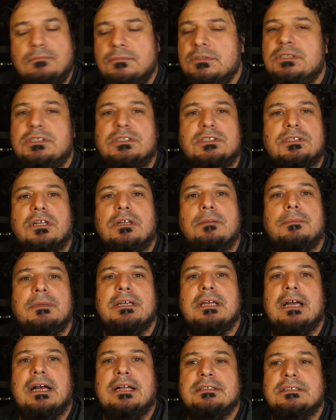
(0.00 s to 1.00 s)
you're just going to
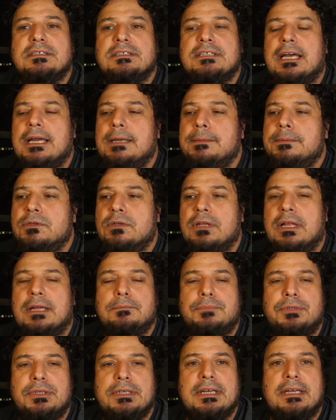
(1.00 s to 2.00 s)
be unstable
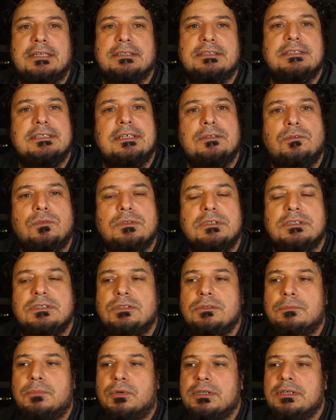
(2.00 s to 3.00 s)
and pretty unsettled
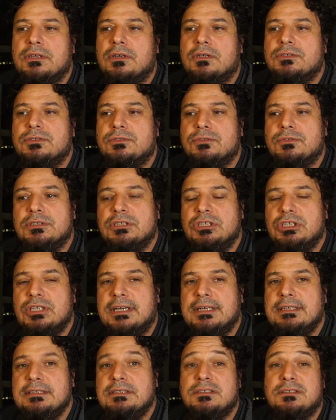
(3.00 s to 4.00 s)
as your body goes through the
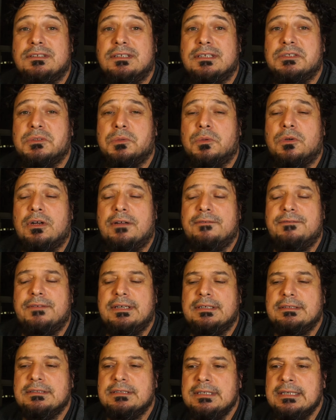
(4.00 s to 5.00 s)
change. That's what I
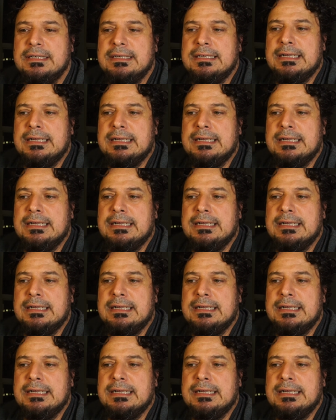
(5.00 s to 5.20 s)
found.